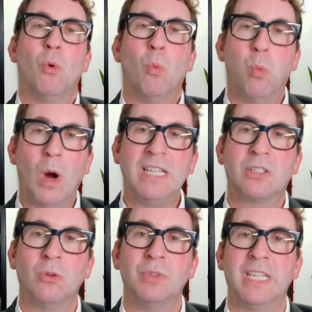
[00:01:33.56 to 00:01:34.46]

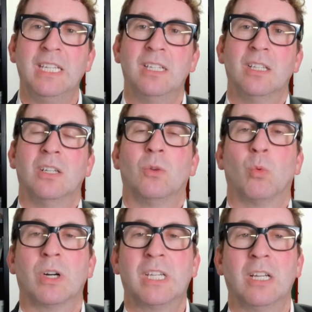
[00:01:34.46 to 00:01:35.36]
whites-only
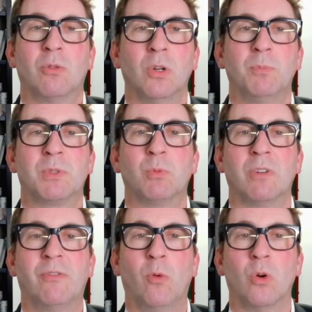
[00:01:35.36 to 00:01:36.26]
working groups were
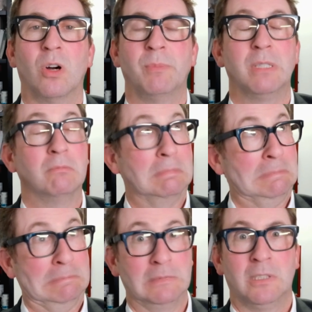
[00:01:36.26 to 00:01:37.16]
formed.
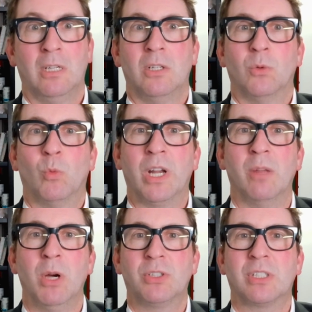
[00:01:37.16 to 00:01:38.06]
One of the
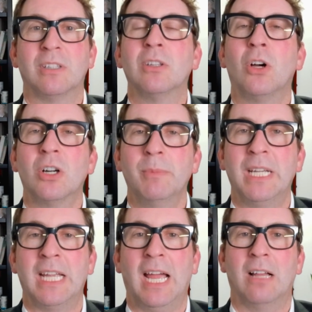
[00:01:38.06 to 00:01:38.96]
most
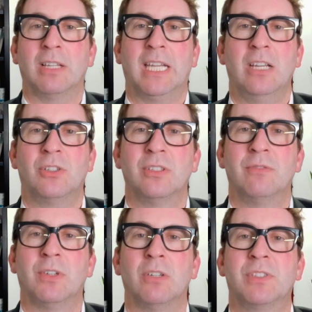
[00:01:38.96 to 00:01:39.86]
alarming allegations
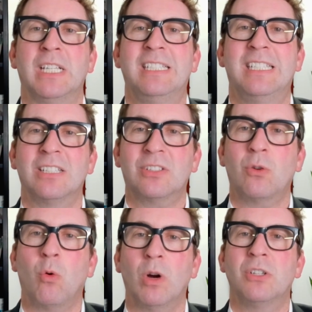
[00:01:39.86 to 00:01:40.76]
involves a
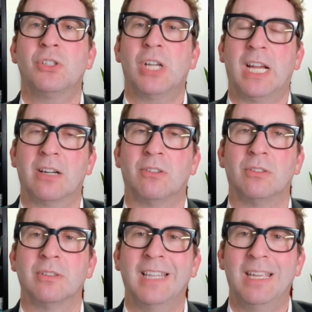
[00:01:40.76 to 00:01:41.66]
Discord
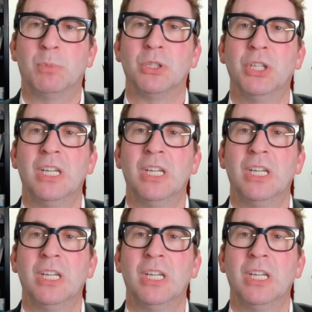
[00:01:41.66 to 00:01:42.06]
channel labeled